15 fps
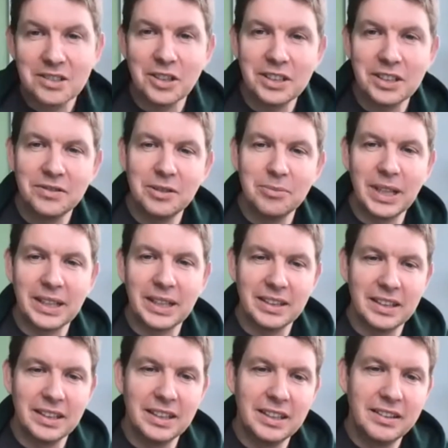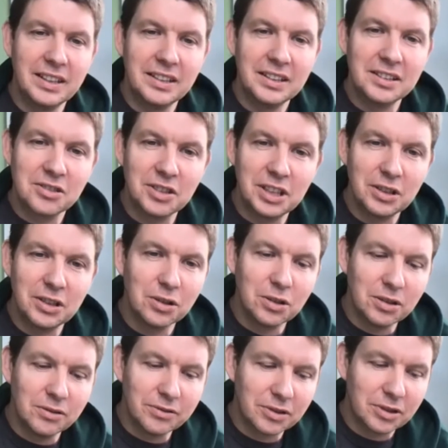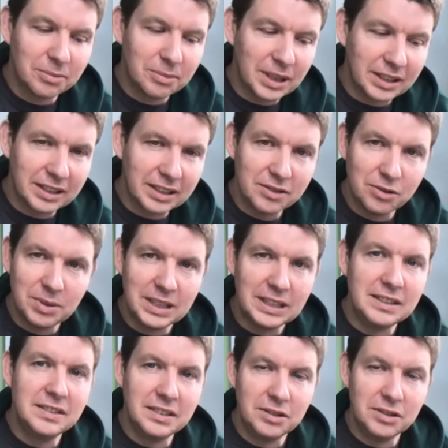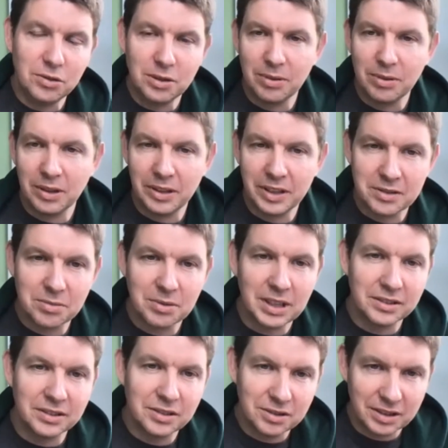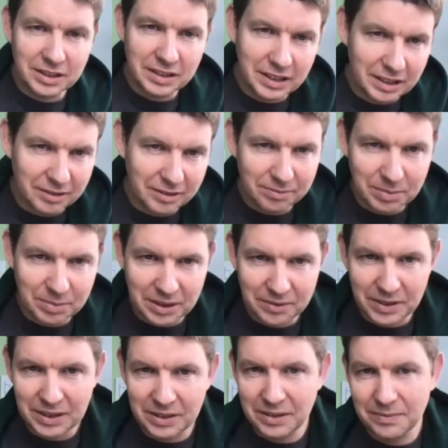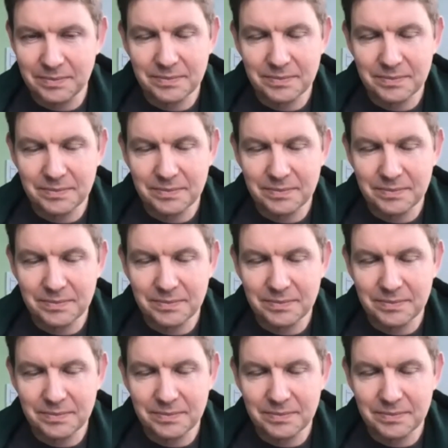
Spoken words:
great feedback. And I think it's really a goal for Marquez to be easy to deploy as well. So that's kind of part of this.